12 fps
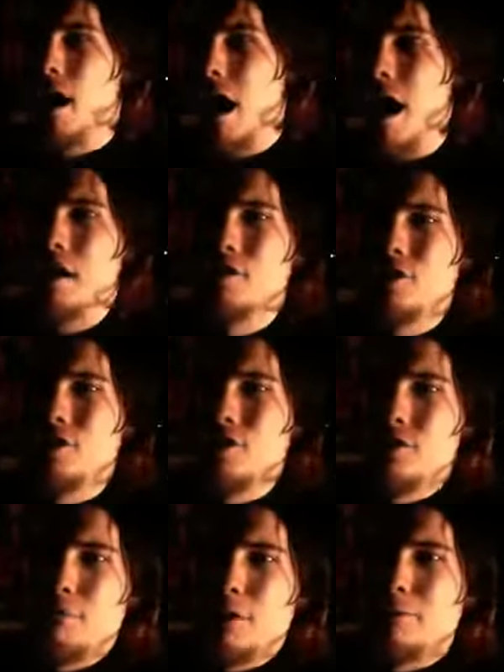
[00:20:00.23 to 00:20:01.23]

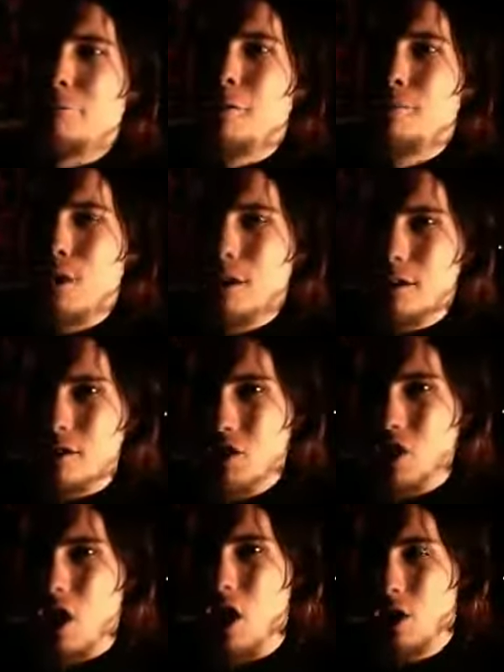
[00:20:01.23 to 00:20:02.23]
oxys to make my fucking
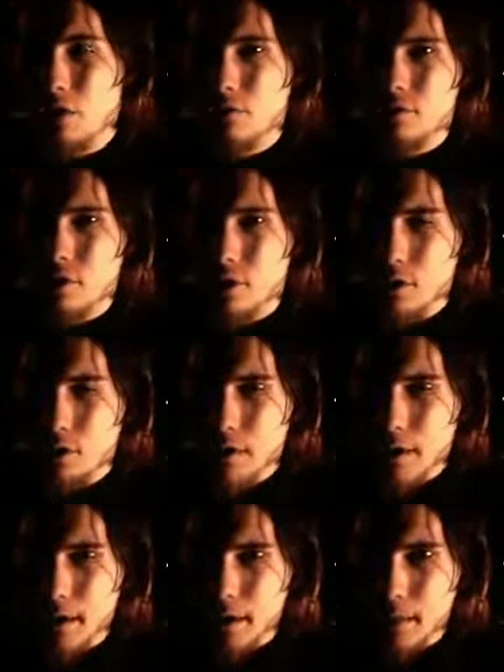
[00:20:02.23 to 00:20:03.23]
sorrows go
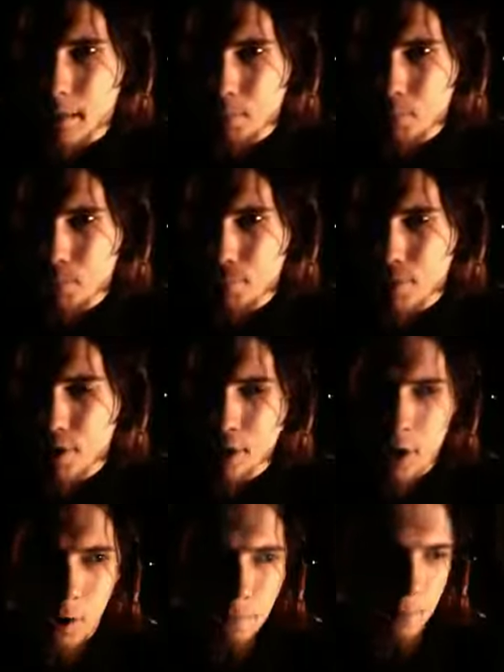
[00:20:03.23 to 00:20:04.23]
away, you
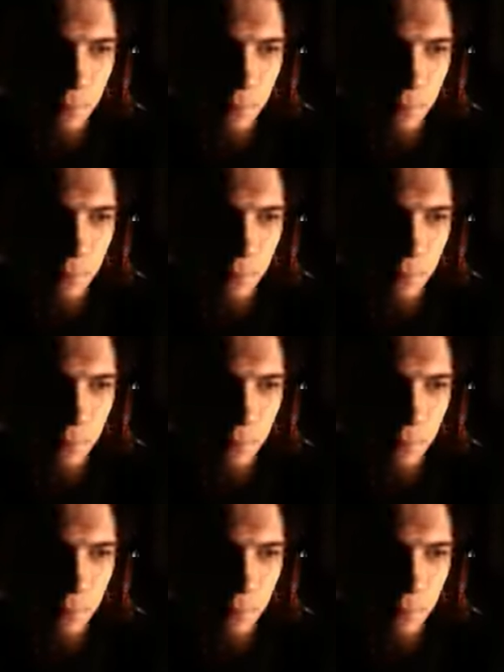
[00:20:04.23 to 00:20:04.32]
know,